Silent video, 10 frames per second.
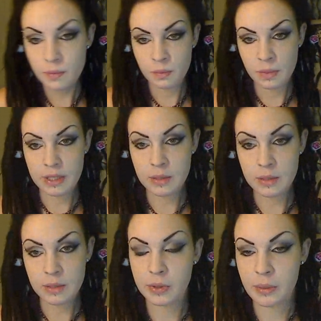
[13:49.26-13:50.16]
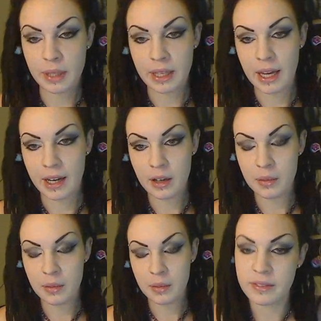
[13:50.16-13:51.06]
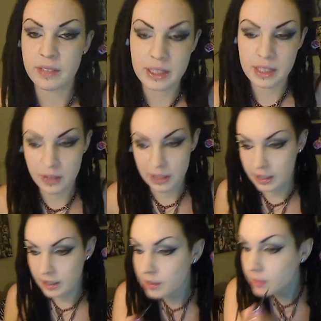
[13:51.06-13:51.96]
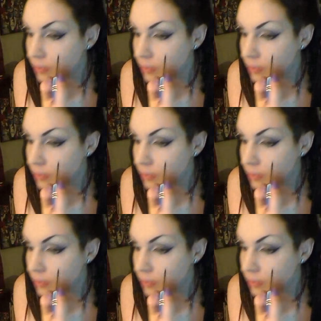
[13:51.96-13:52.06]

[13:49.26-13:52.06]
That's a pretty big cat eye, but that's how I like it.